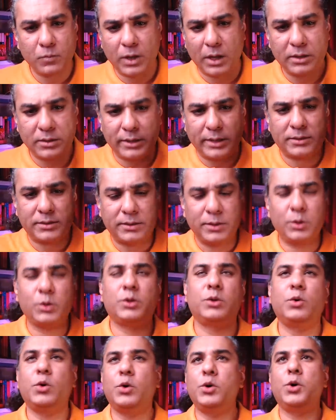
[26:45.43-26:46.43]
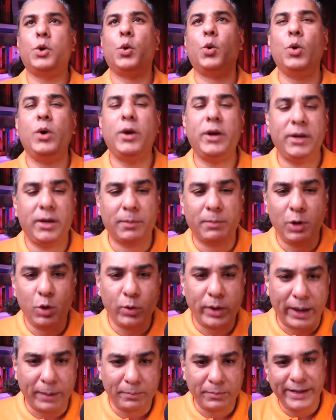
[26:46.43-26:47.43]
it's it's the good old
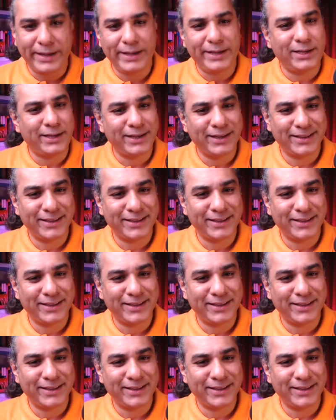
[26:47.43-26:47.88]
wmd